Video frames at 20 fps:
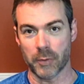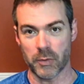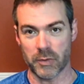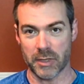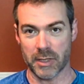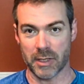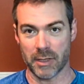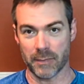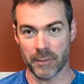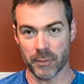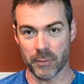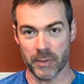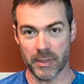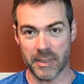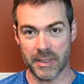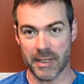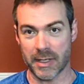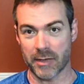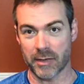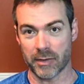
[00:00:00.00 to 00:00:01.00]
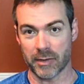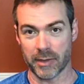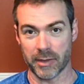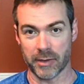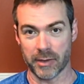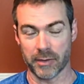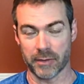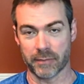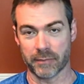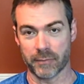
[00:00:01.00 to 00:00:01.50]
most common risk
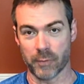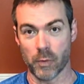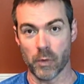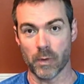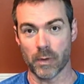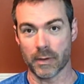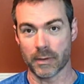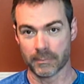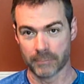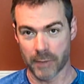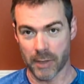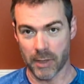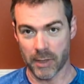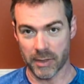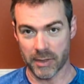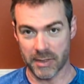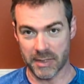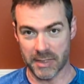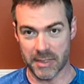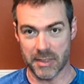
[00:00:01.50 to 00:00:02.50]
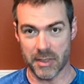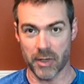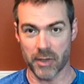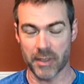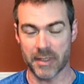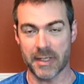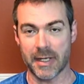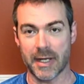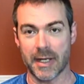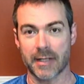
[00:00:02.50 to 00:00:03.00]
calculator for heart disease, heart
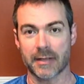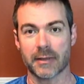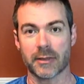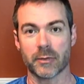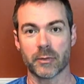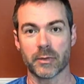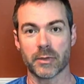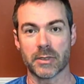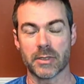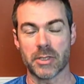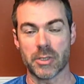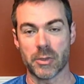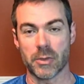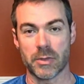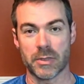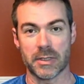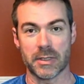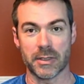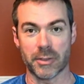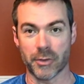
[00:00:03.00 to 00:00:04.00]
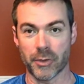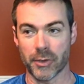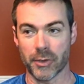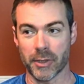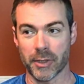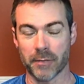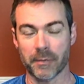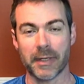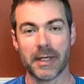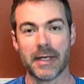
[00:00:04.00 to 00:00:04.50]
attack that was used in
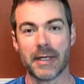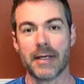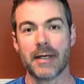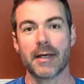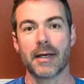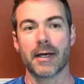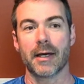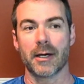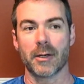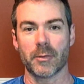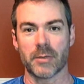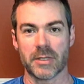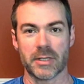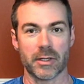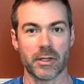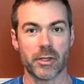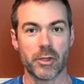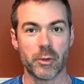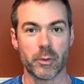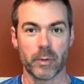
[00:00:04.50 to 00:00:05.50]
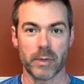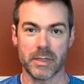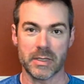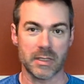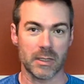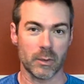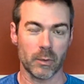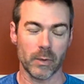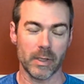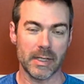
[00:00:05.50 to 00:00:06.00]
Europe was the
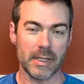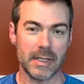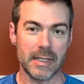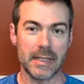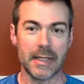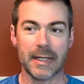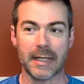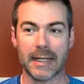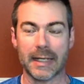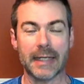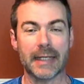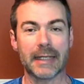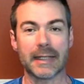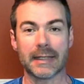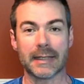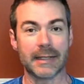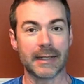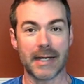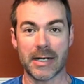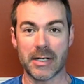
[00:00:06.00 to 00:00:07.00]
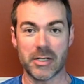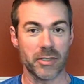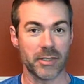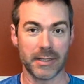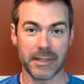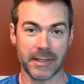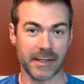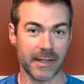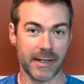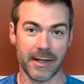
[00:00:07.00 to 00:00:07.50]
Q-RISK-3, and it actually
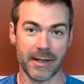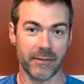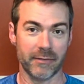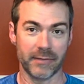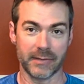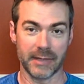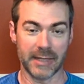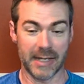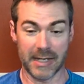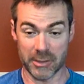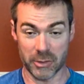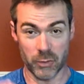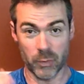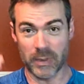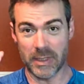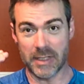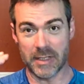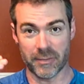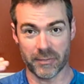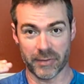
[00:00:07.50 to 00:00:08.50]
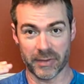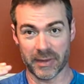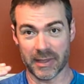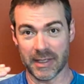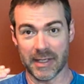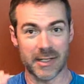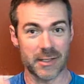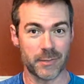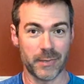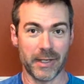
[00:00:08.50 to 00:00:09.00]
it had 20 different
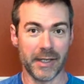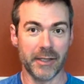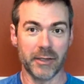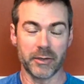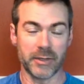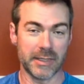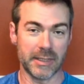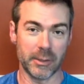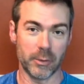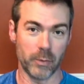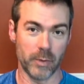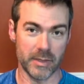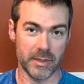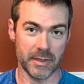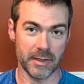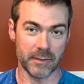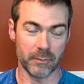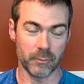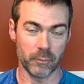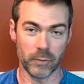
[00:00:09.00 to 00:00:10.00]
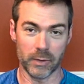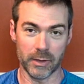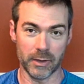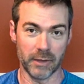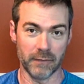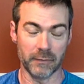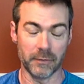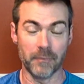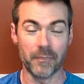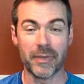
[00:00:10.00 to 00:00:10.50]
things, but LDL wasn't one
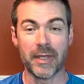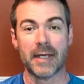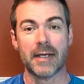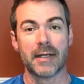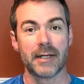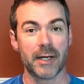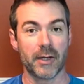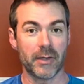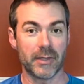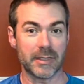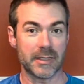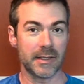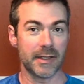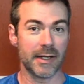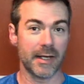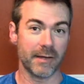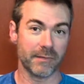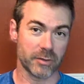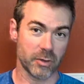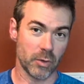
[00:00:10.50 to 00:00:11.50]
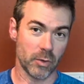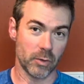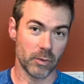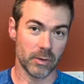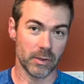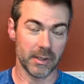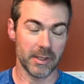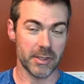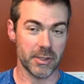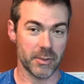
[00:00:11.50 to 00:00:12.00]
of them. Now it did have total
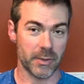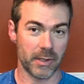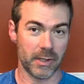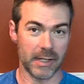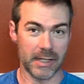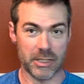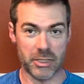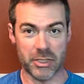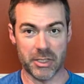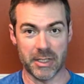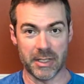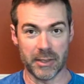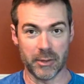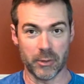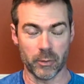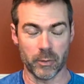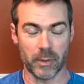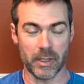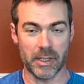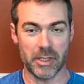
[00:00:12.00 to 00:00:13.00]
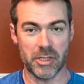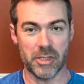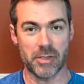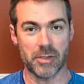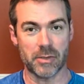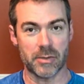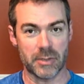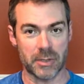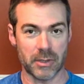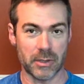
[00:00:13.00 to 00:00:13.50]
cholesterol HDL
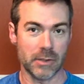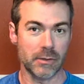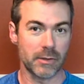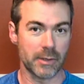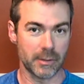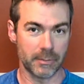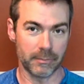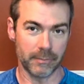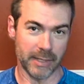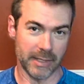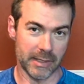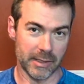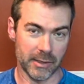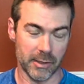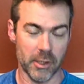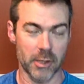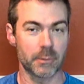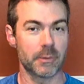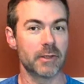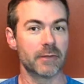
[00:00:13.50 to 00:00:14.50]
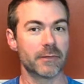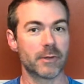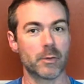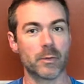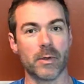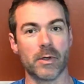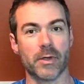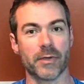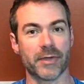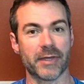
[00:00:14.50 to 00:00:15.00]
ratio, so you could make an argument if you
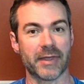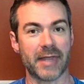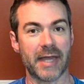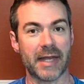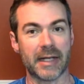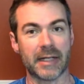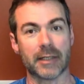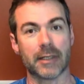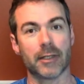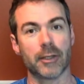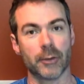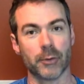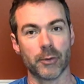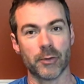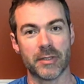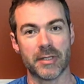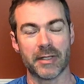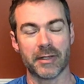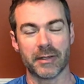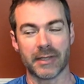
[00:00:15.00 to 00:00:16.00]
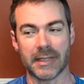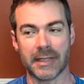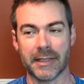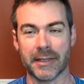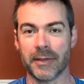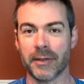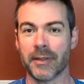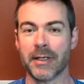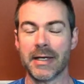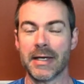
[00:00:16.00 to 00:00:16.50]
want that includes
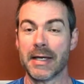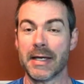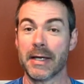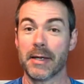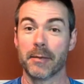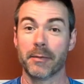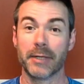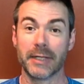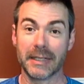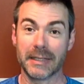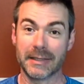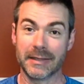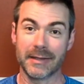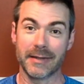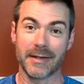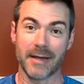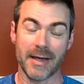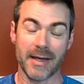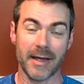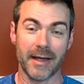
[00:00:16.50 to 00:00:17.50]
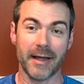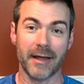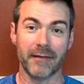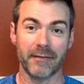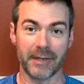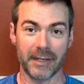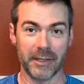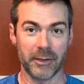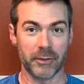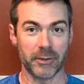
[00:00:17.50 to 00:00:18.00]
LDL, but it did not have
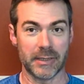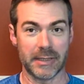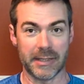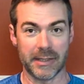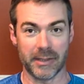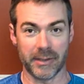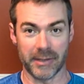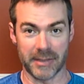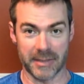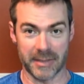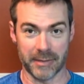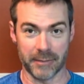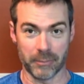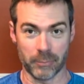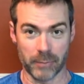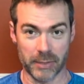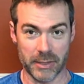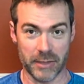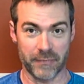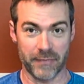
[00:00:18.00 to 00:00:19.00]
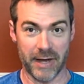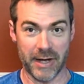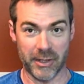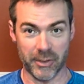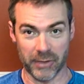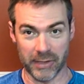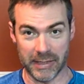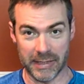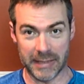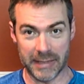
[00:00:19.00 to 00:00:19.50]
LDL as a risk
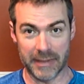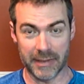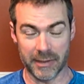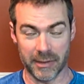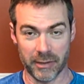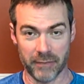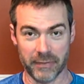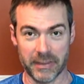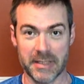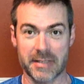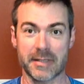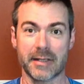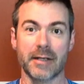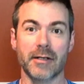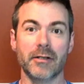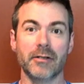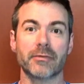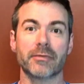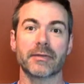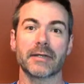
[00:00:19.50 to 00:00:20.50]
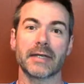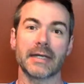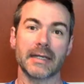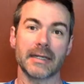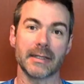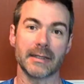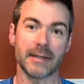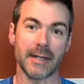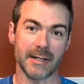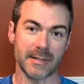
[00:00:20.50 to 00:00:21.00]
factor in and of itself,
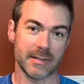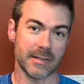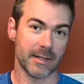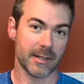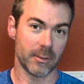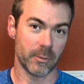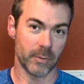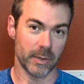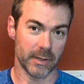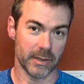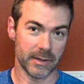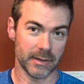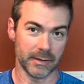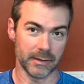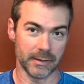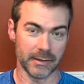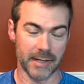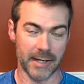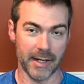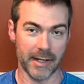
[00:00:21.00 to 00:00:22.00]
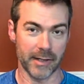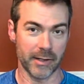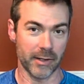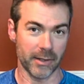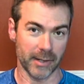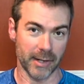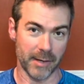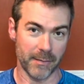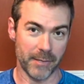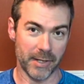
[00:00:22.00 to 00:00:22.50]
and that's kind of what the diet
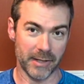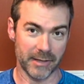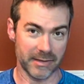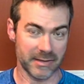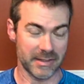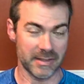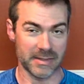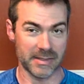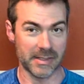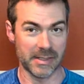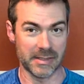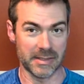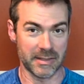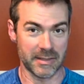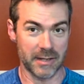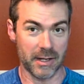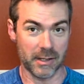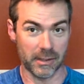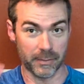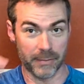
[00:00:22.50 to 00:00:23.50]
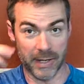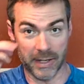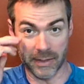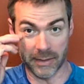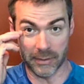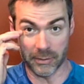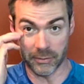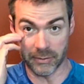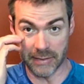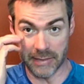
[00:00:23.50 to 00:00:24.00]
heart hypothesis is. It's all about
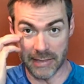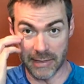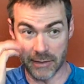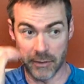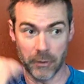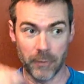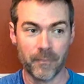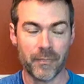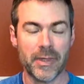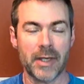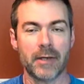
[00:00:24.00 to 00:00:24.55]
LDL.